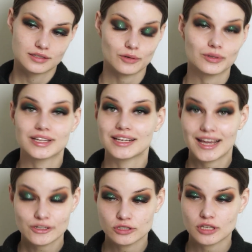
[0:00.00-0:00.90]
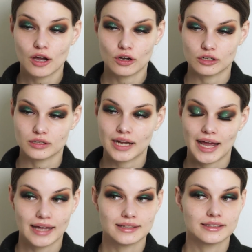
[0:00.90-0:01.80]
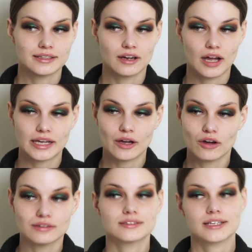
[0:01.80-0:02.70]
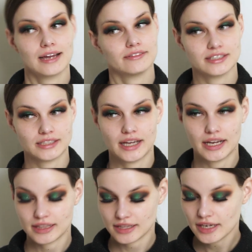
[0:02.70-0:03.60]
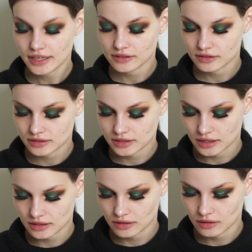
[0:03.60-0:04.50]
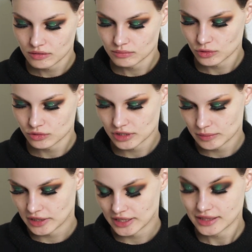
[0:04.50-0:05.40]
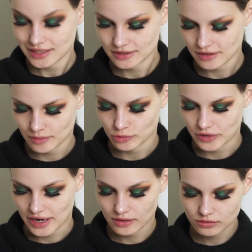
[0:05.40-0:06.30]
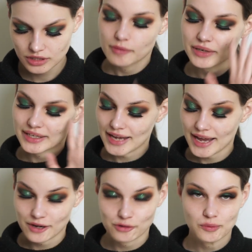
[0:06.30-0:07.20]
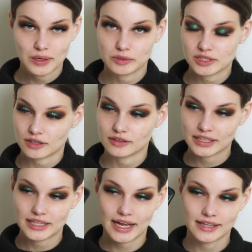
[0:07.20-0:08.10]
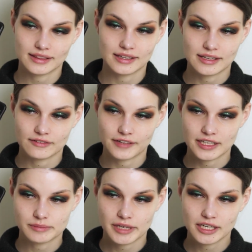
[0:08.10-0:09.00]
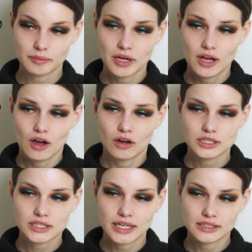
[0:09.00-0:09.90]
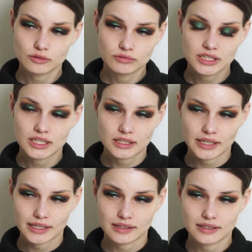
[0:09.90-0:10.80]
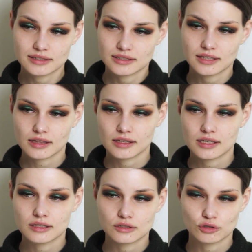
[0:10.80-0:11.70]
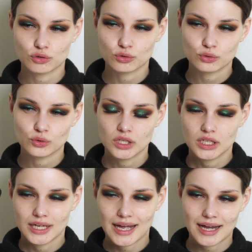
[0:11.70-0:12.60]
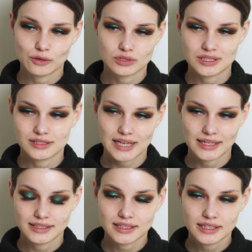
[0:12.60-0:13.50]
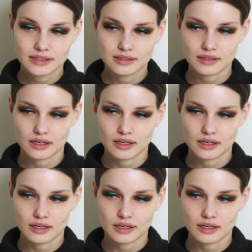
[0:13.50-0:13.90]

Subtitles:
So the lashes are on, and I honestly have to say, I think it looks a lot more similar this time around. But now, when we start looking at the face makeup, honestly, I don't really, like, there's nothing too outstanding,